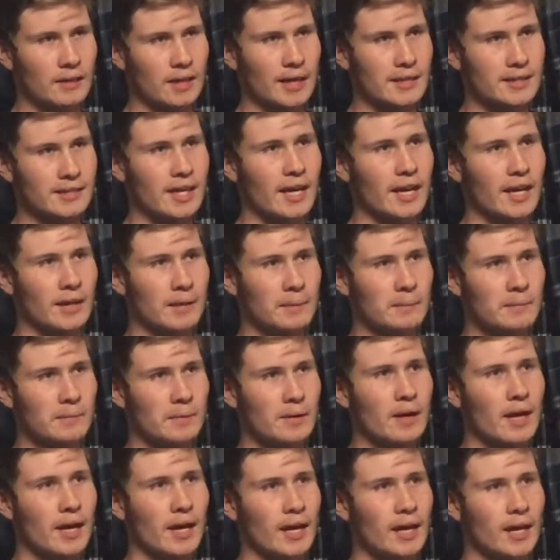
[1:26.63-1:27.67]
that time
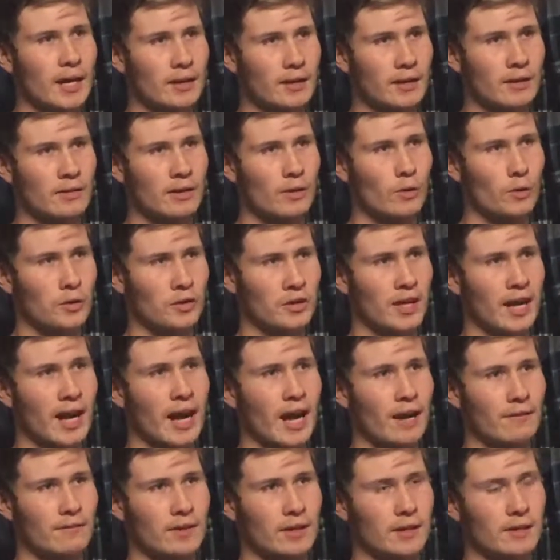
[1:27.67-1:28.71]
in order to
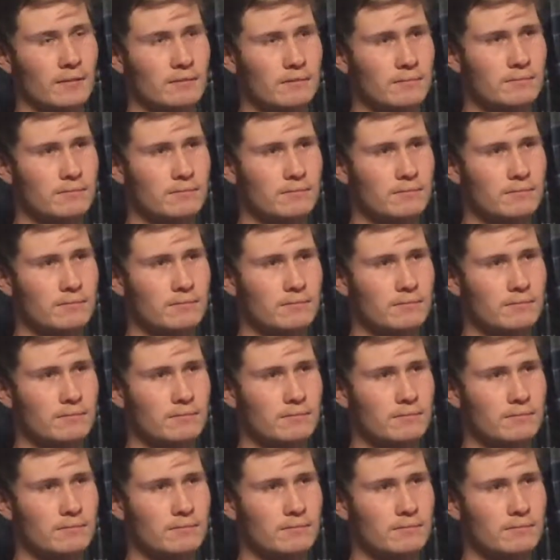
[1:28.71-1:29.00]
have it.